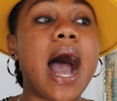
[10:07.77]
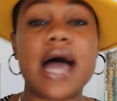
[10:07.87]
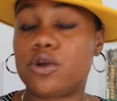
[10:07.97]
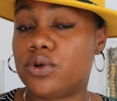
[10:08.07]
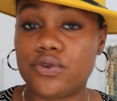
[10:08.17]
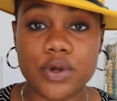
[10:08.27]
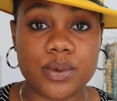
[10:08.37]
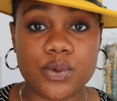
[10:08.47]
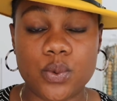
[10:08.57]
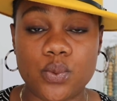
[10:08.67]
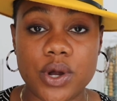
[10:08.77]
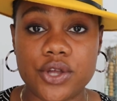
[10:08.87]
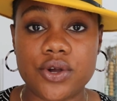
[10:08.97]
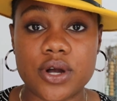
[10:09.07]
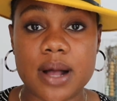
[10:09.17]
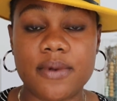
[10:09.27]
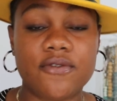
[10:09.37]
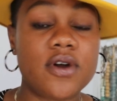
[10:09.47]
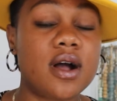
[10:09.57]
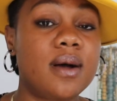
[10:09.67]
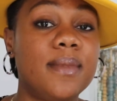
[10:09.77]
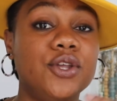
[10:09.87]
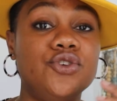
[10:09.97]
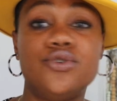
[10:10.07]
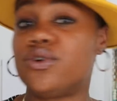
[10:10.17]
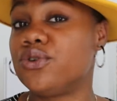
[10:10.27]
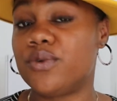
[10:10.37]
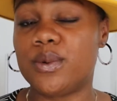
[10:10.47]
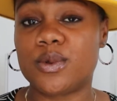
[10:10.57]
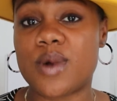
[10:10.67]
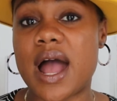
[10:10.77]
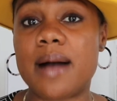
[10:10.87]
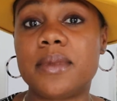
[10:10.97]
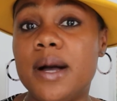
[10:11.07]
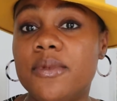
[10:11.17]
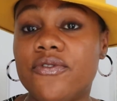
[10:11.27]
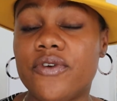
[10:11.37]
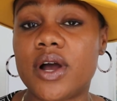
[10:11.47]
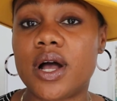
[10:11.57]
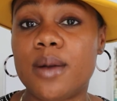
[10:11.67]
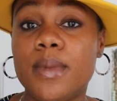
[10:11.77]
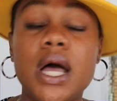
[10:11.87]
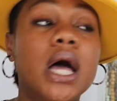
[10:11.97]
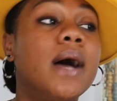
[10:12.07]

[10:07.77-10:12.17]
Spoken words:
I don't agree with where you're coming from. You don't agree with where I'm coming from.